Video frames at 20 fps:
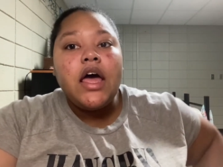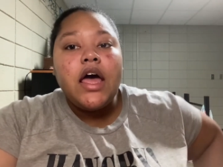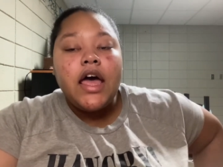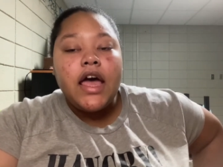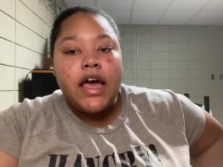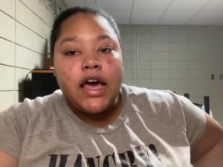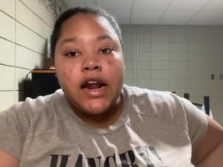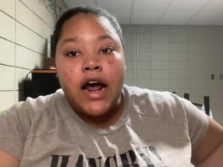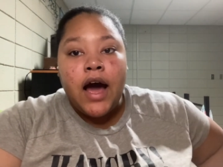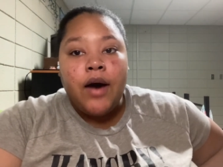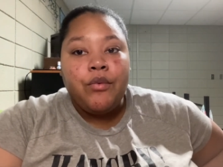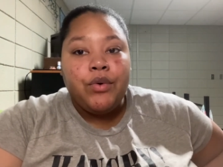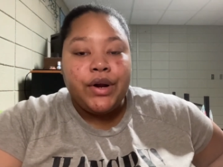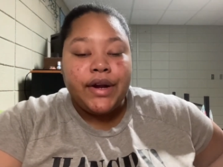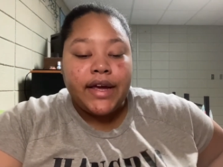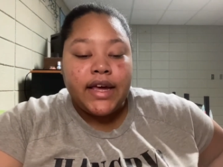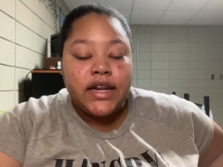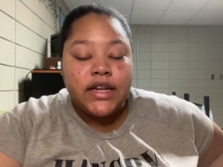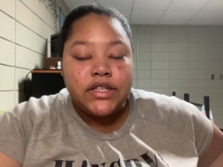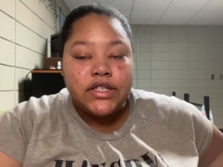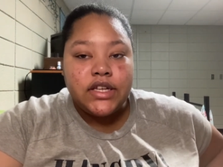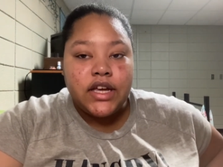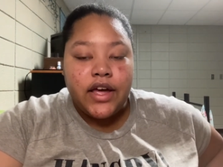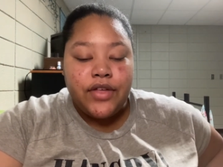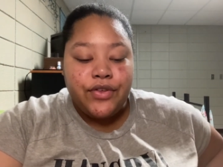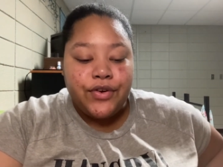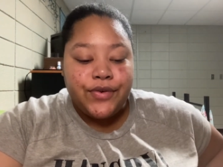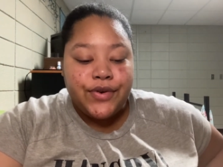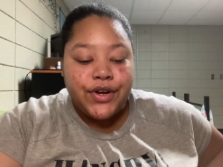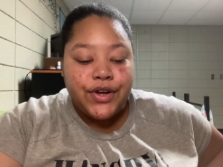and I want to get it
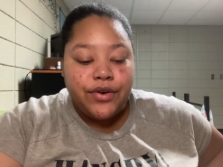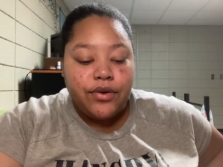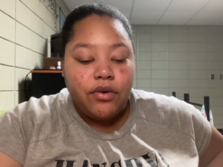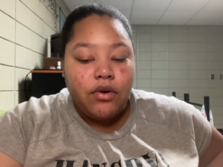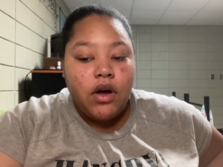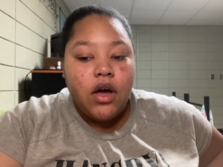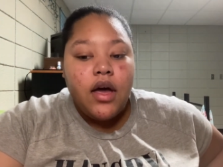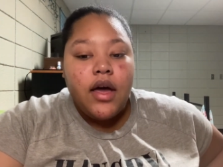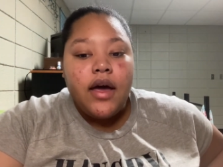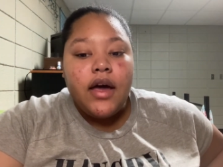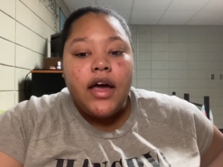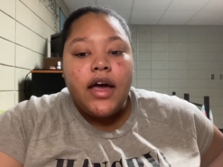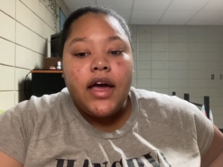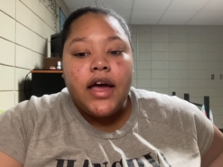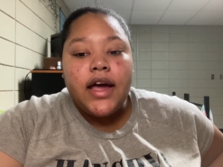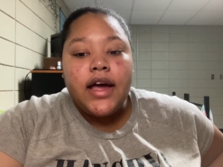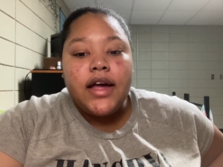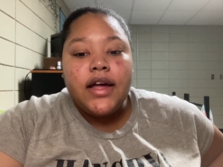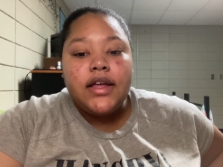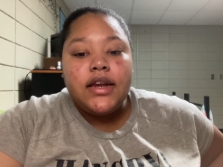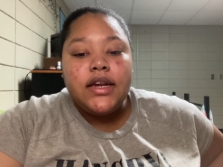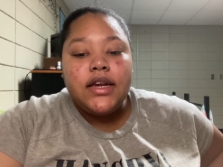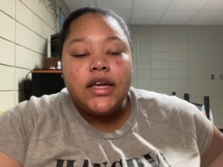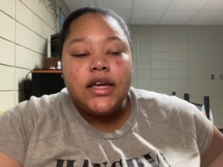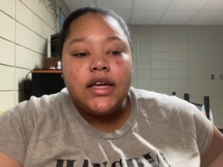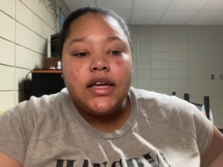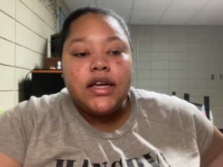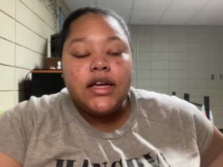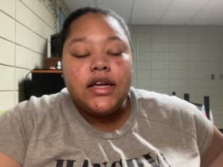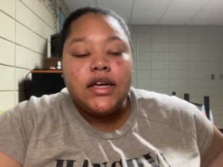together too. And
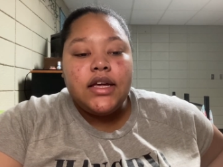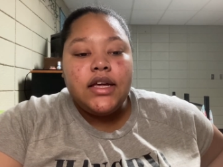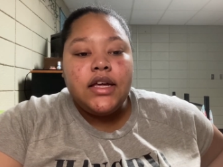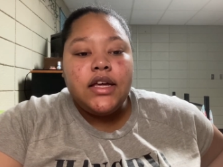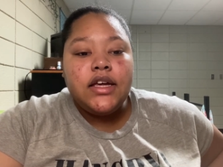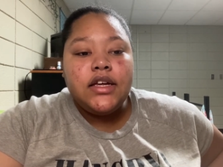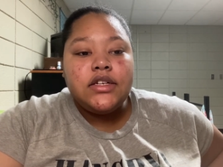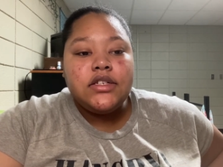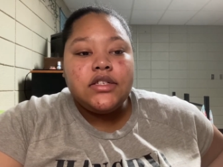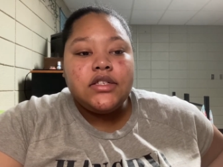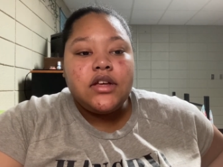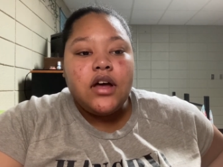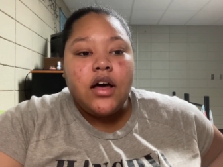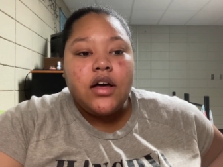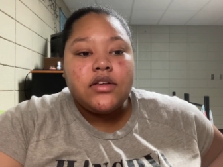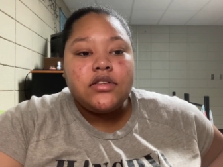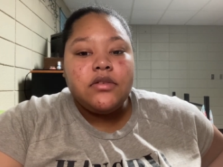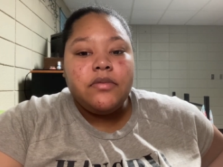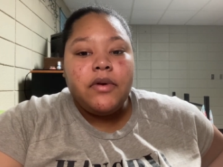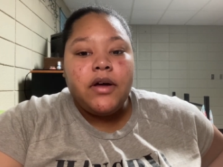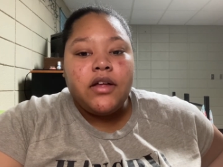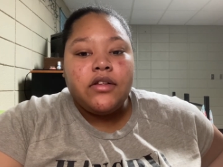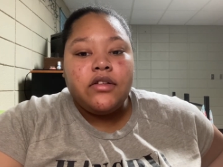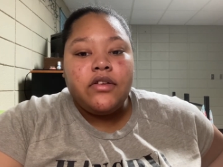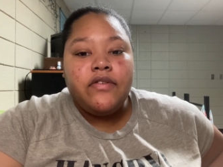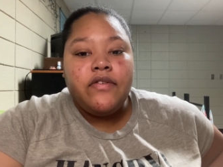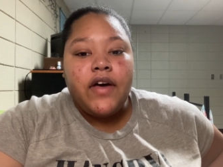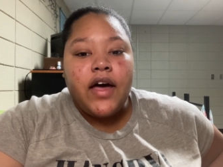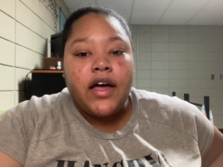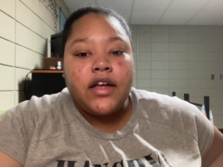he just talks about the
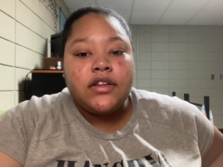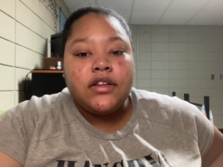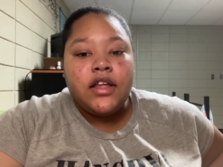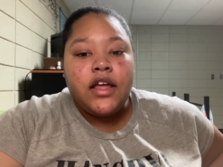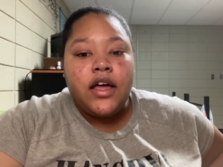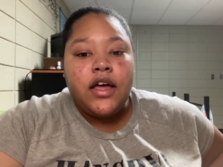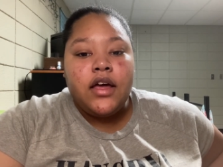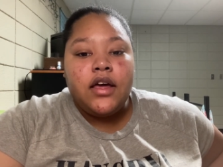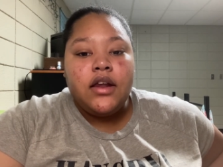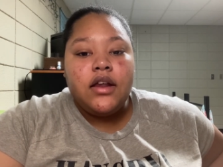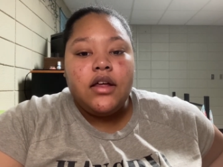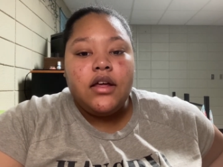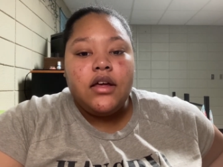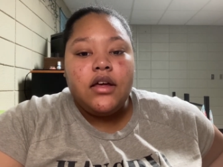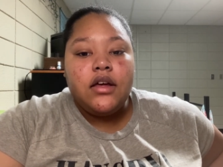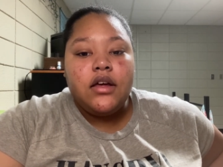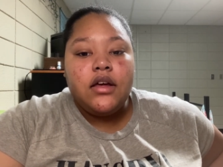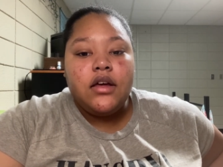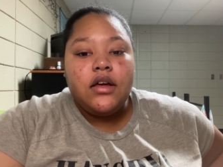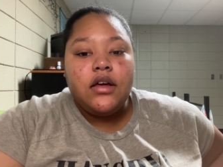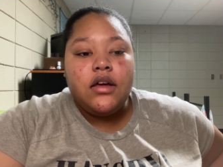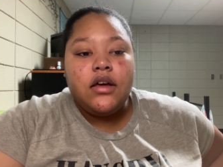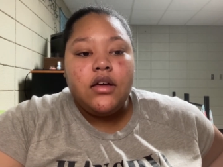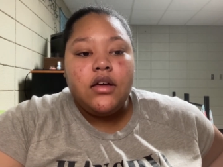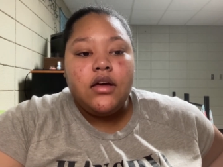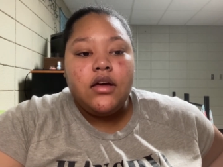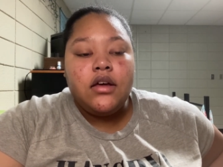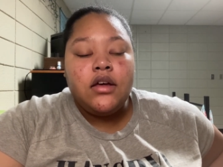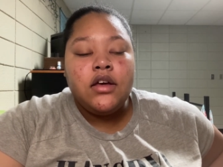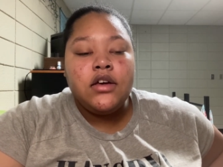fact that
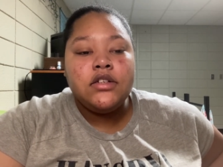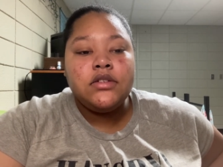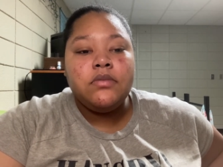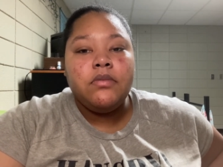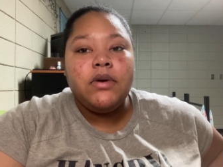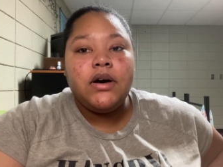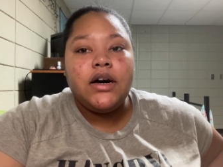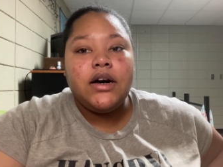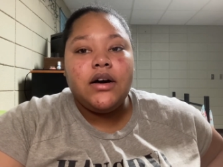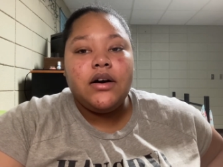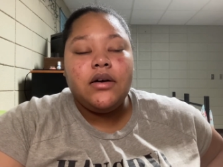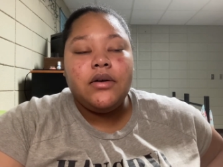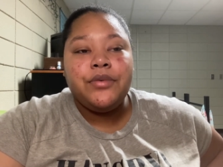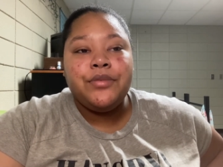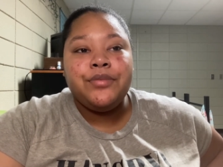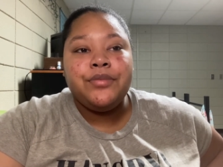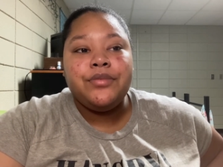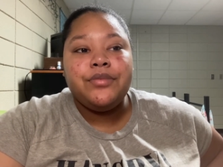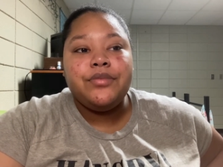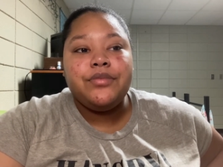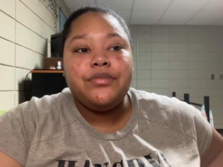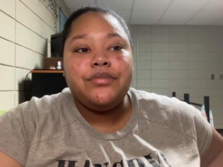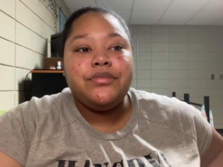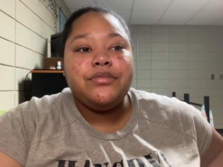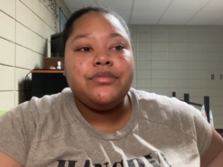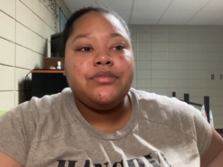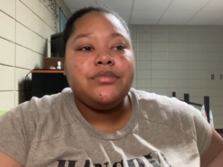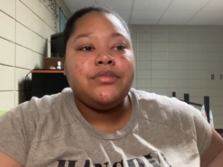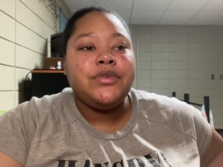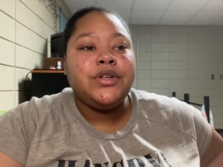his mom,
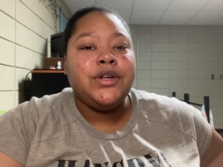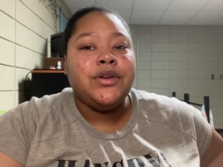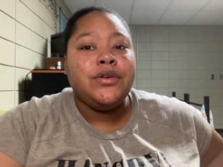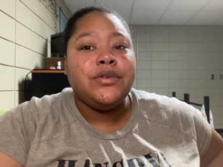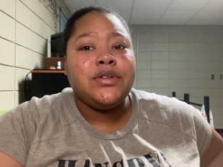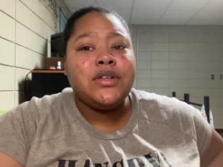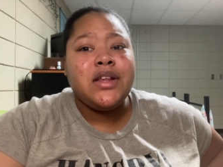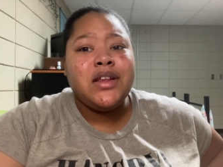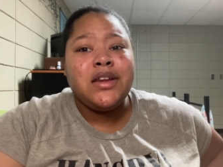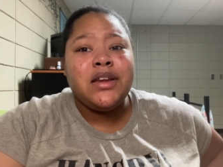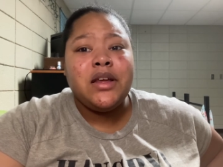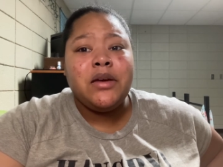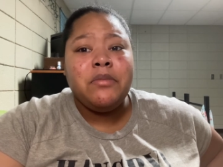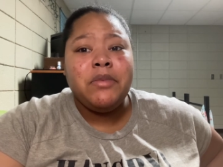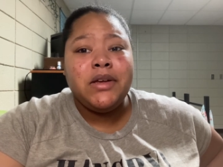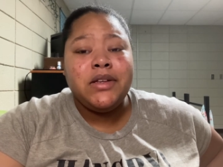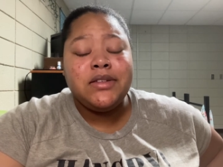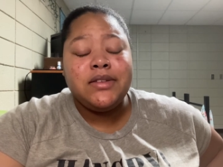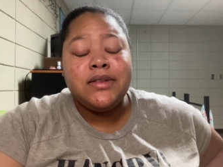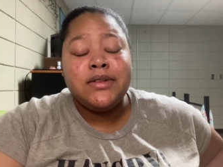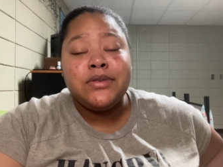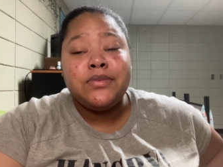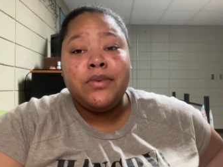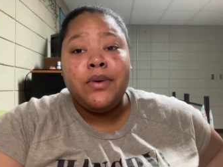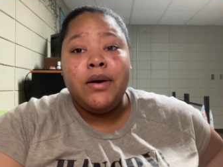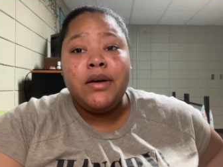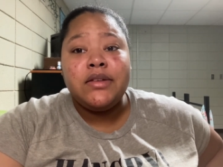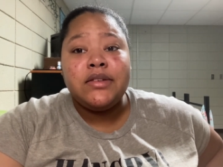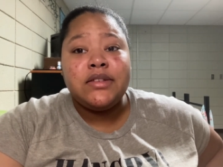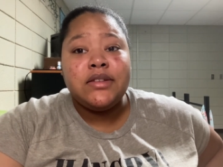you know, telling their business
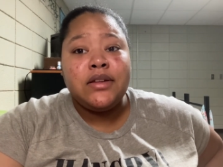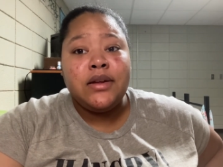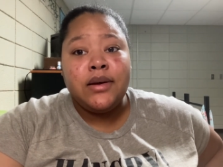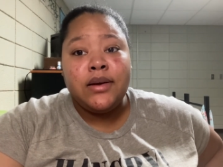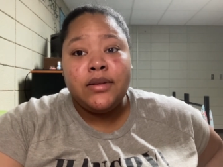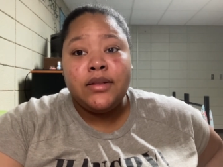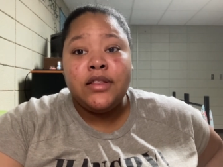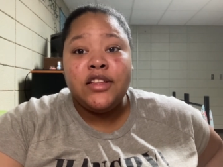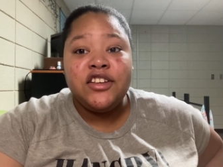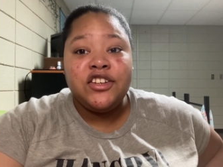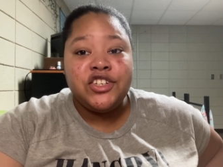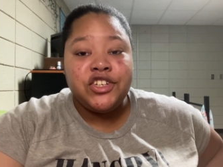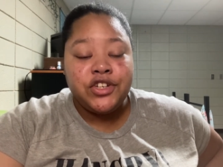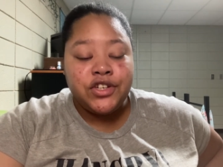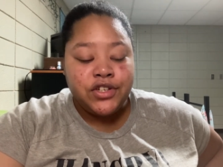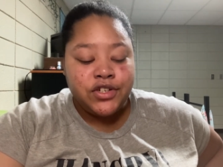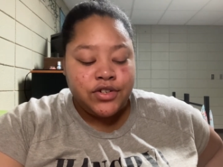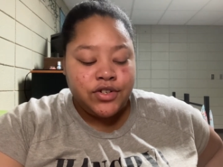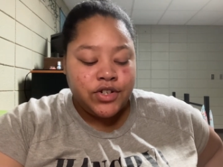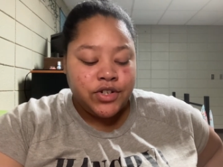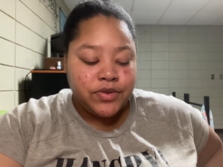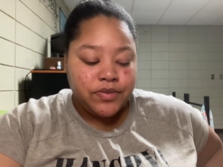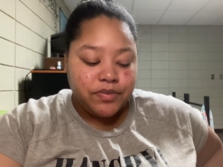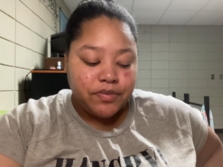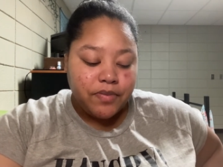was not the zhuzh.